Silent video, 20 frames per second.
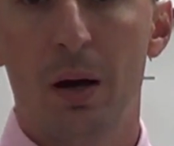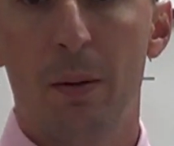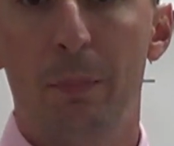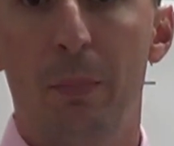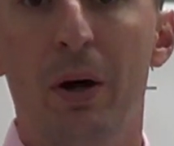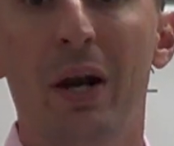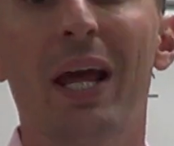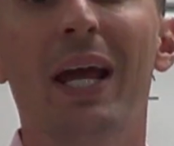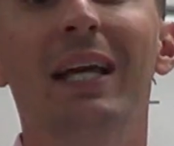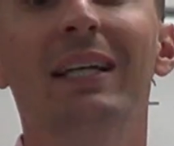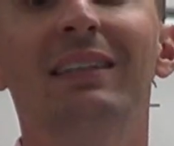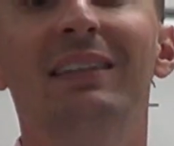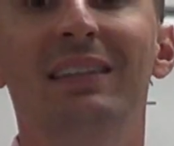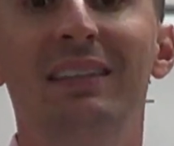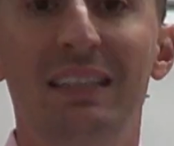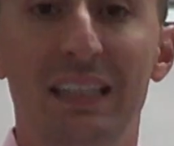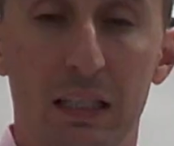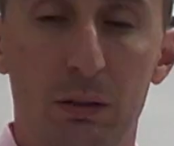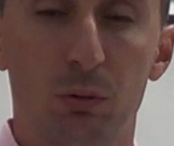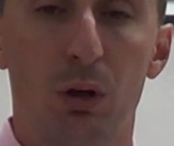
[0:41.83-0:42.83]
but a
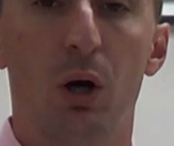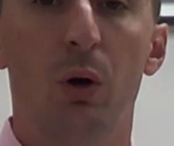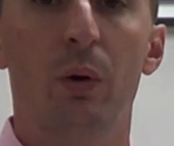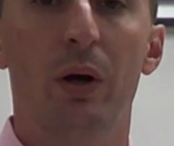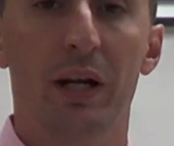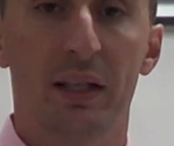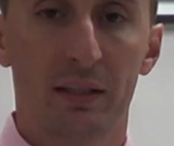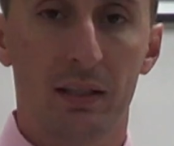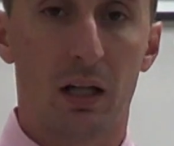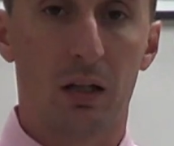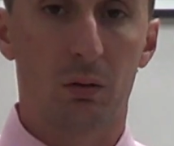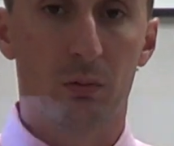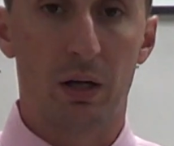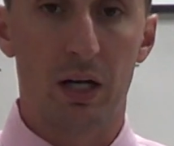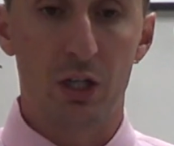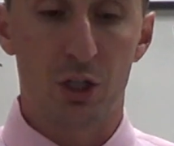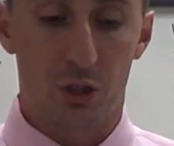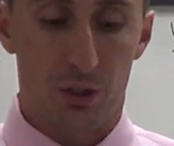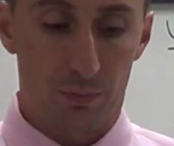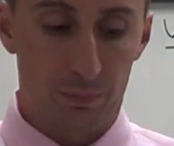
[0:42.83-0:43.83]
0
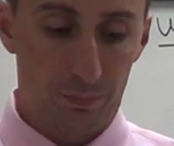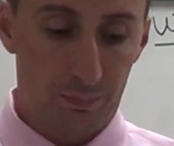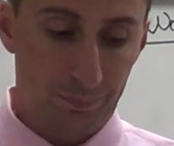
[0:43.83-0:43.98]
acceleration.